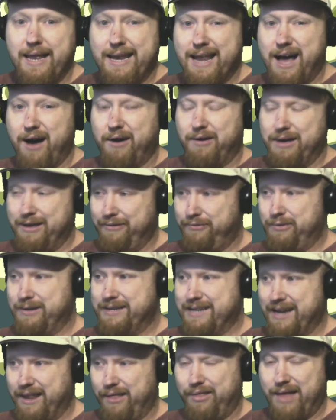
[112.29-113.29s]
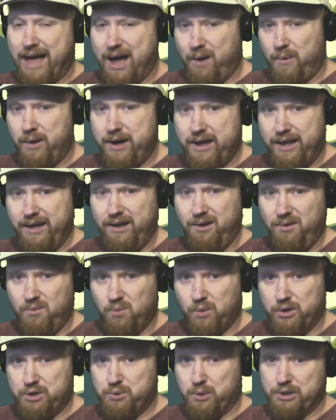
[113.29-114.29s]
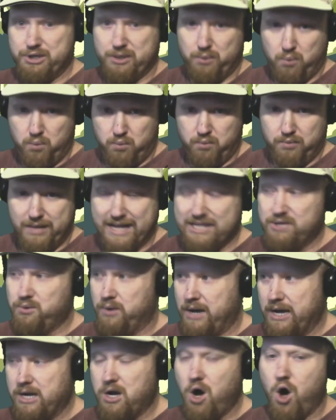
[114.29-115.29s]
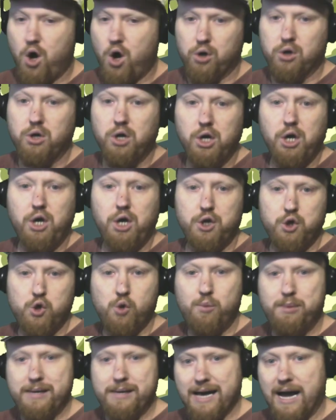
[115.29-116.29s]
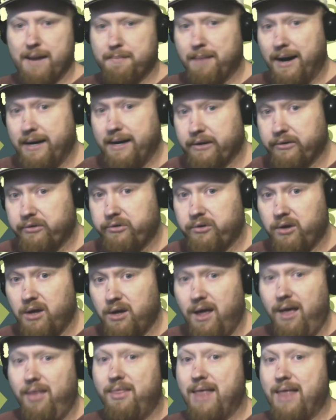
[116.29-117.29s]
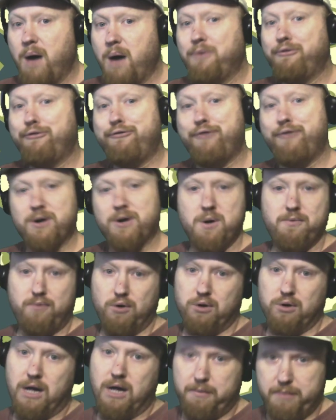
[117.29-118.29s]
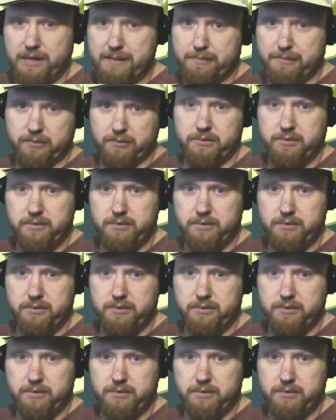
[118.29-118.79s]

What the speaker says: Now, if we did it that way, which that's what I call UBI minus, that would fuck over a lot of people.